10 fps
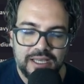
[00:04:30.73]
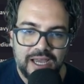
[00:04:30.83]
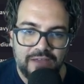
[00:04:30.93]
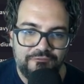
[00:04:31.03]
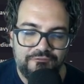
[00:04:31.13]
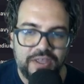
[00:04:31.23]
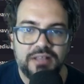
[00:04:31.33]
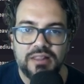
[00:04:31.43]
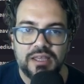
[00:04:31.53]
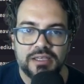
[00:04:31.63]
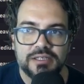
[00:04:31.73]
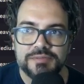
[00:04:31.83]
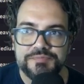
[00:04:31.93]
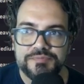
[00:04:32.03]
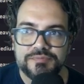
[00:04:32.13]
I feel like
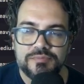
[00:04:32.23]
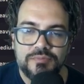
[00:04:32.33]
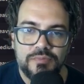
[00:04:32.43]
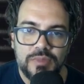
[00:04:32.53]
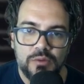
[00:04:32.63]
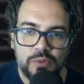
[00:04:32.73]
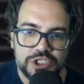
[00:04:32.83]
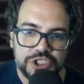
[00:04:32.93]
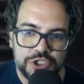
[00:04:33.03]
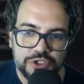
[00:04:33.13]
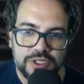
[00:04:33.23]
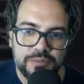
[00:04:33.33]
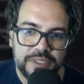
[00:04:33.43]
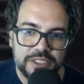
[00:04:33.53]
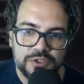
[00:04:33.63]
we should
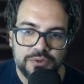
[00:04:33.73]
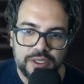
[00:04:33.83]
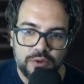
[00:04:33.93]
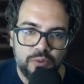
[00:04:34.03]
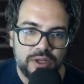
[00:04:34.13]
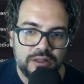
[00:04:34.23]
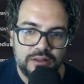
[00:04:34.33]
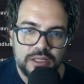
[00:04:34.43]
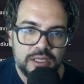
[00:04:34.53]
be doing well.